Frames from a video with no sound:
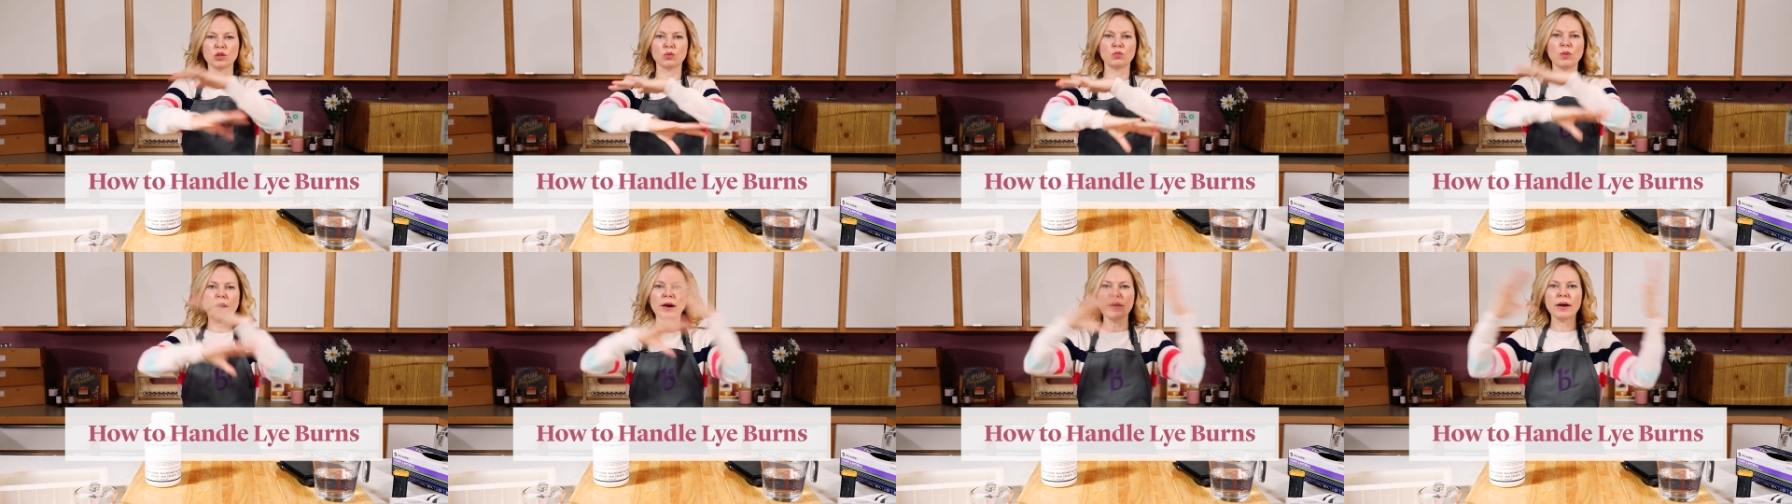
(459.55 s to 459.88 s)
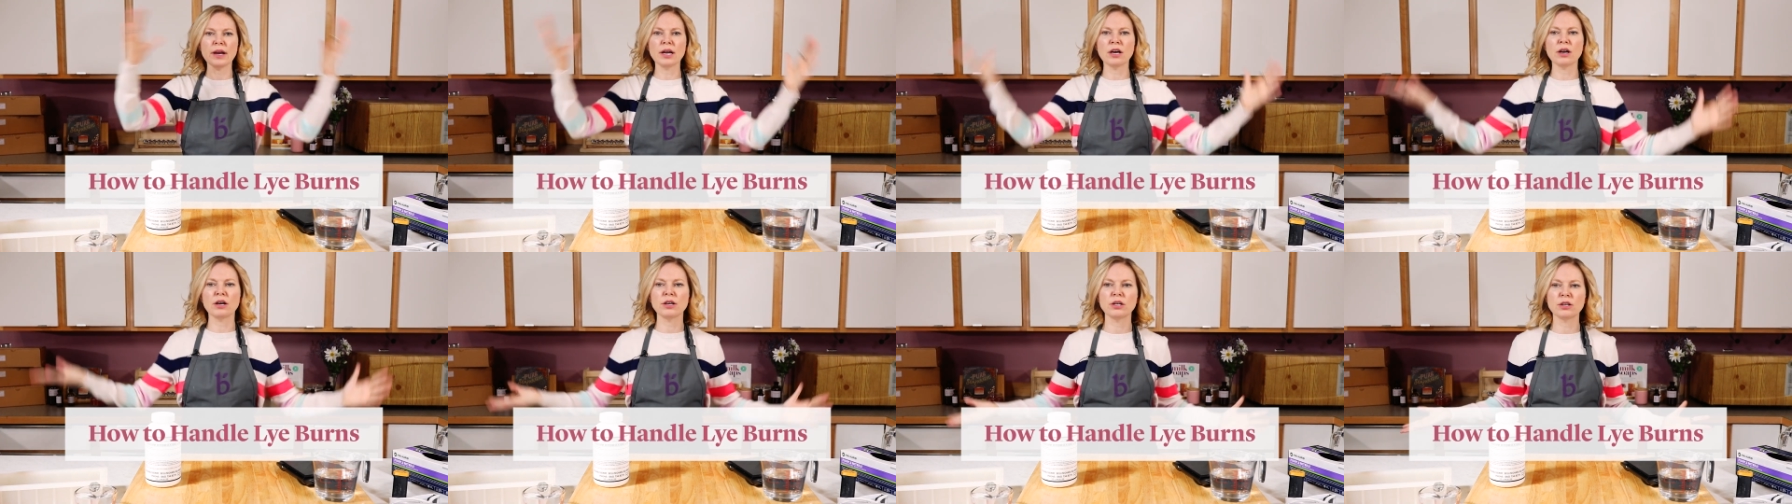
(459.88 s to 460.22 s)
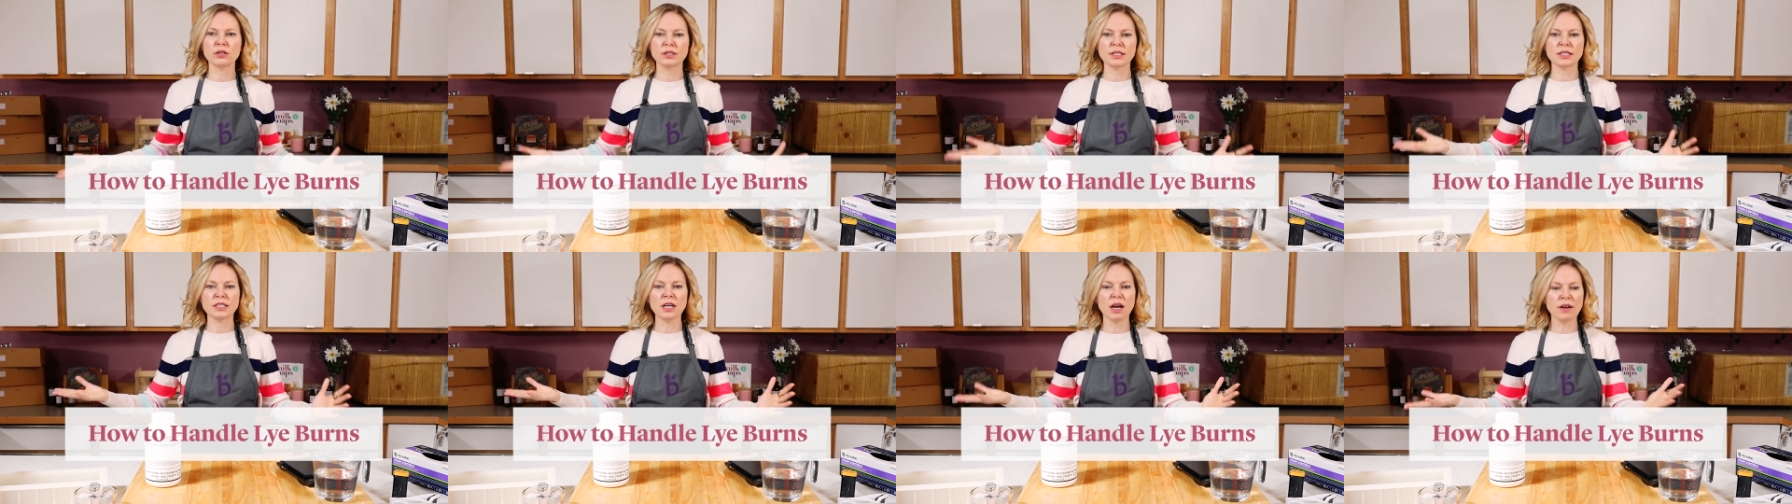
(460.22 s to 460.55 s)
you're wearing all
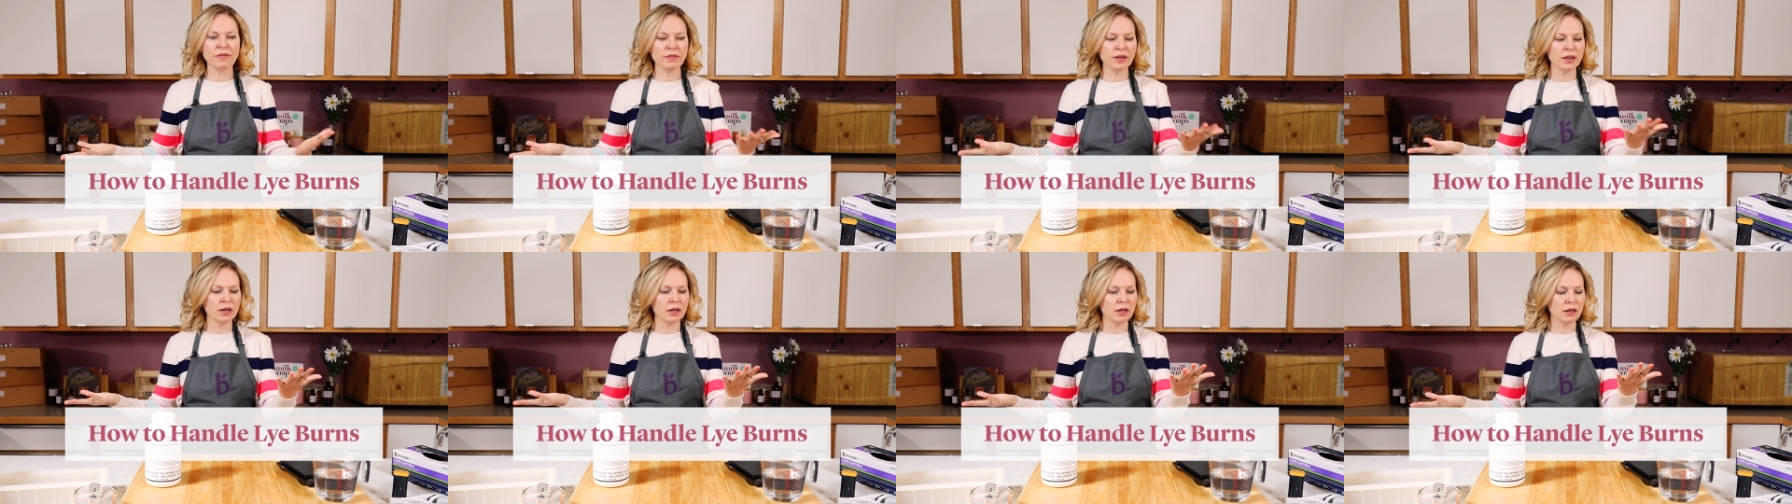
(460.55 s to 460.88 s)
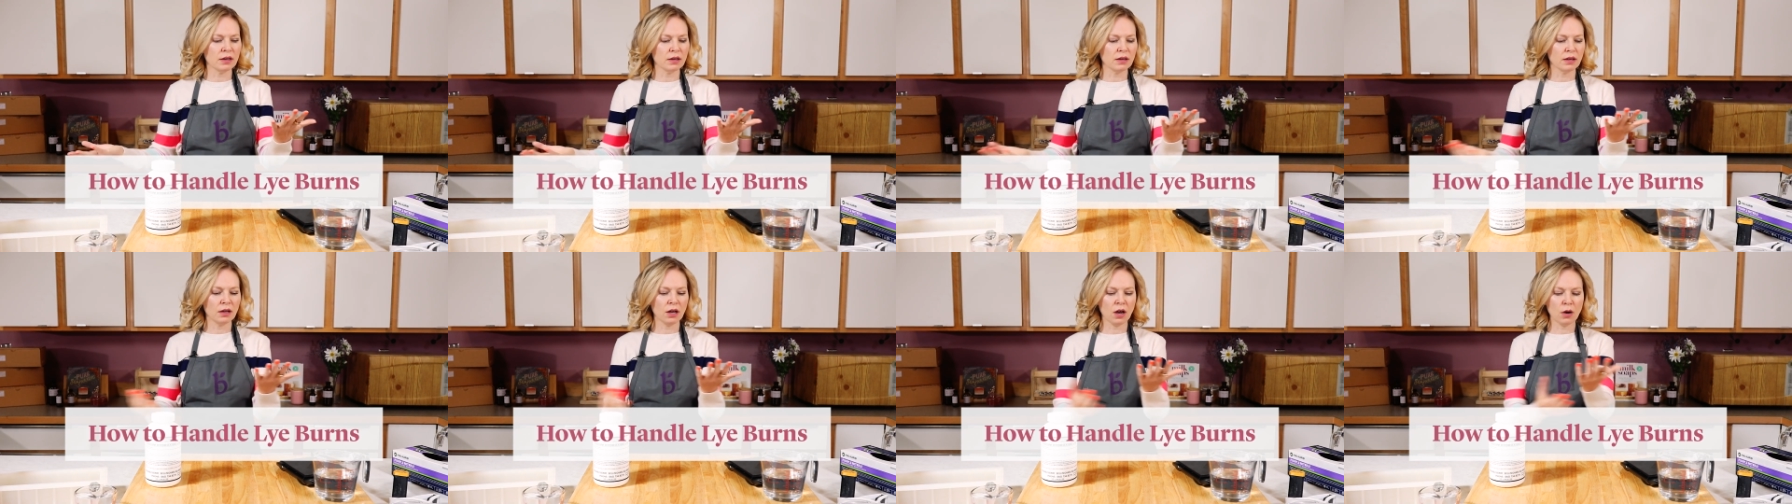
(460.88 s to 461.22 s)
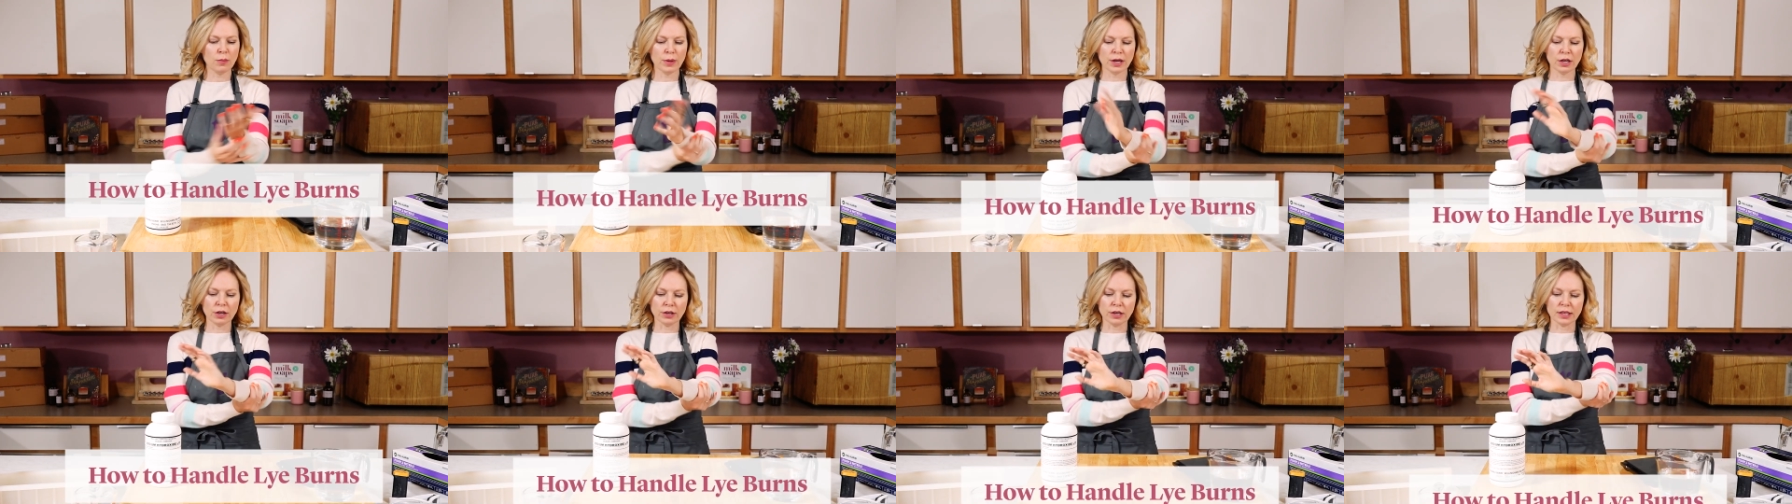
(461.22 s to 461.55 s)
your stuff, and
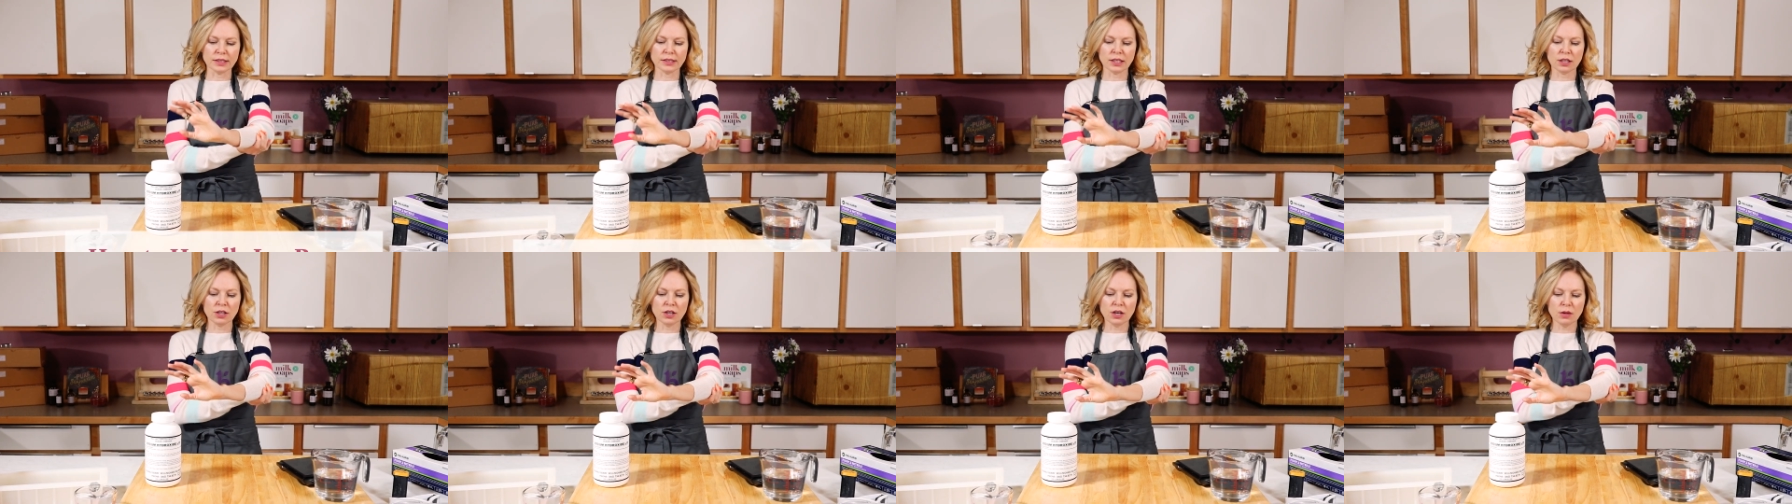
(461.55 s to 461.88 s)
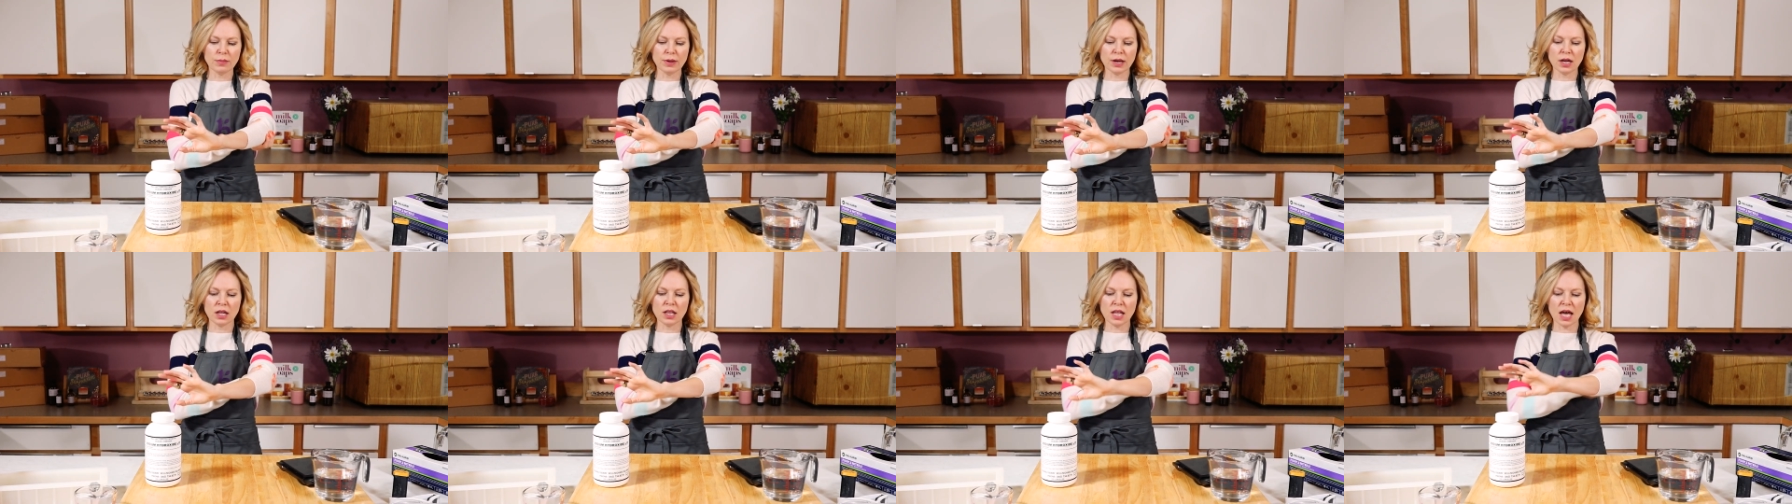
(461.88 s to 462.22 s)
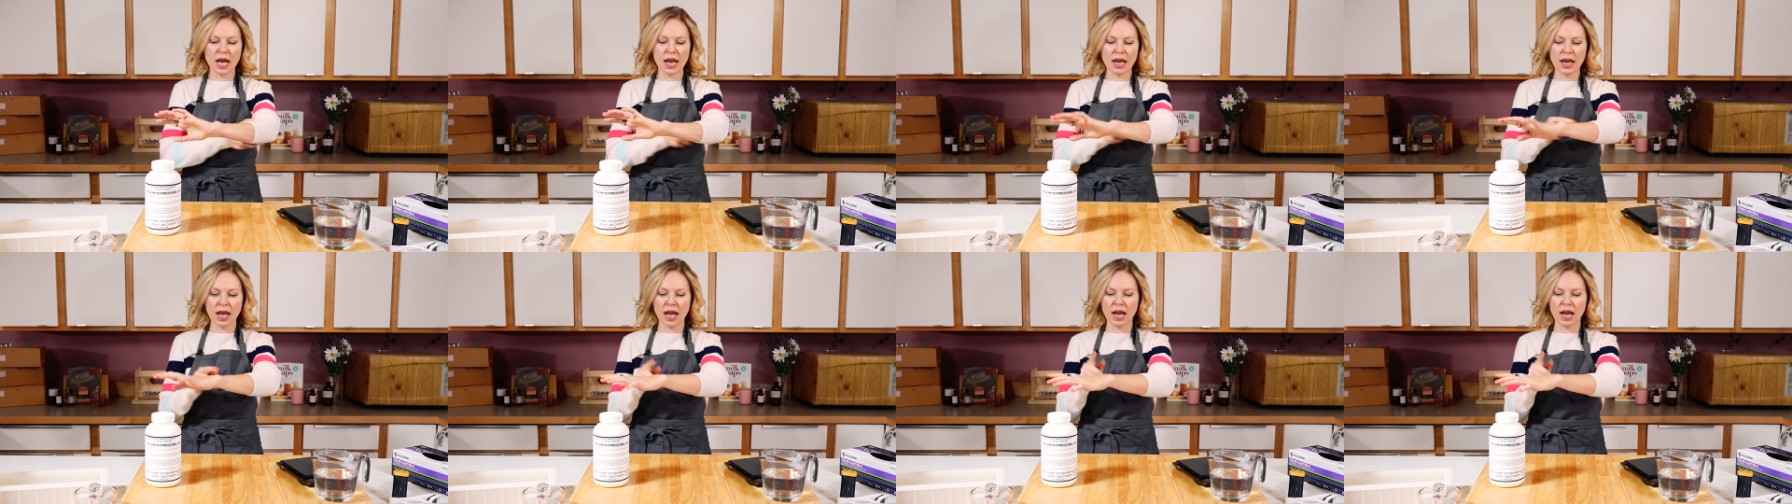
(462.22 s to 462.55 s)
oh my goodness, a little bit of lye